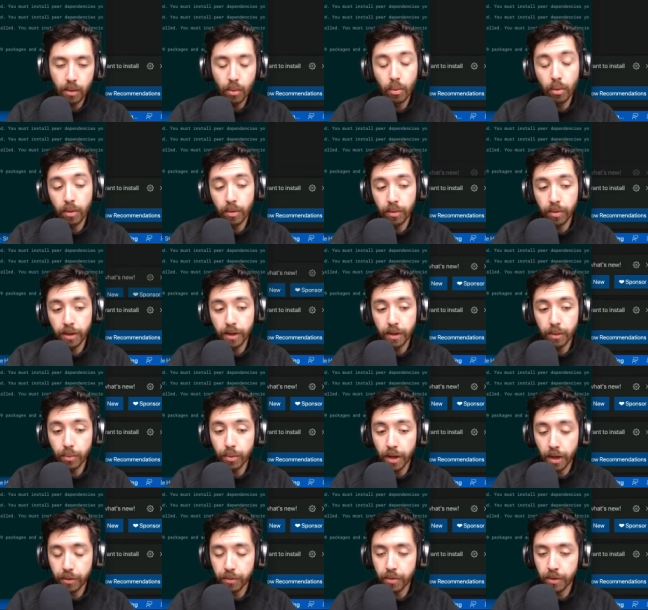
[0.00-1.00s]
or the
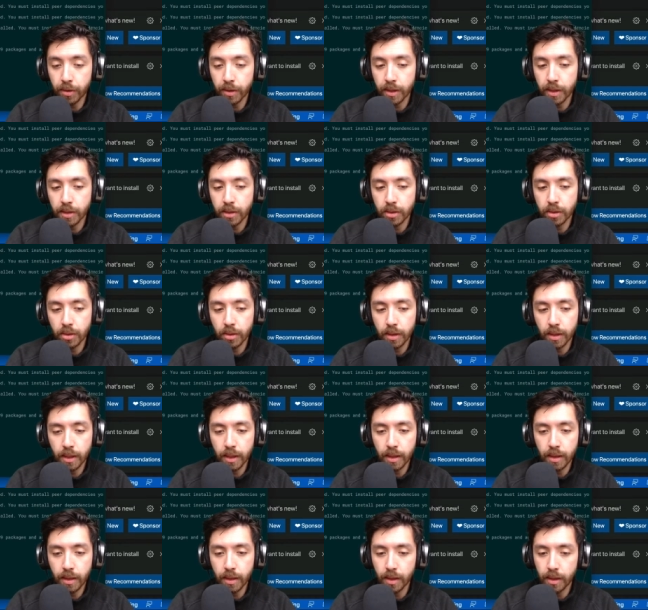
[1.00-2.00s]
React frontend, sorry,
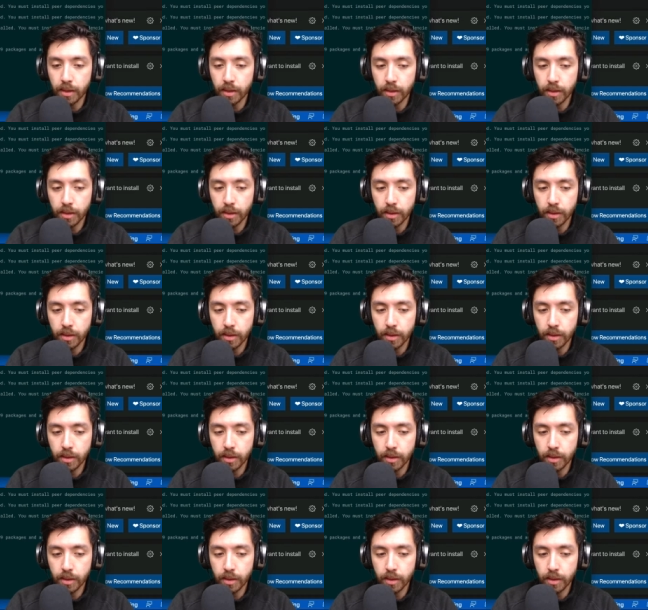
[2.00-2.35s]
and then